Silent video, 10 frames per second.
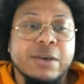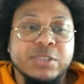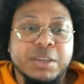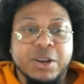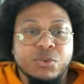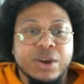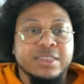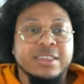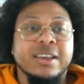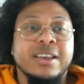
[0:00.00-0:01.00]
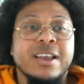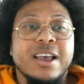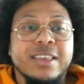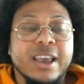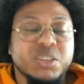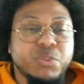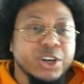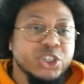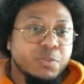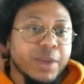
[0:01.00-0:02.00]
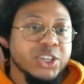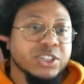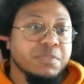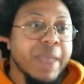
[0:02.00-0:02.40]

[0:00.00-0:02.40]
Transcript: I was able to correct the export issue by just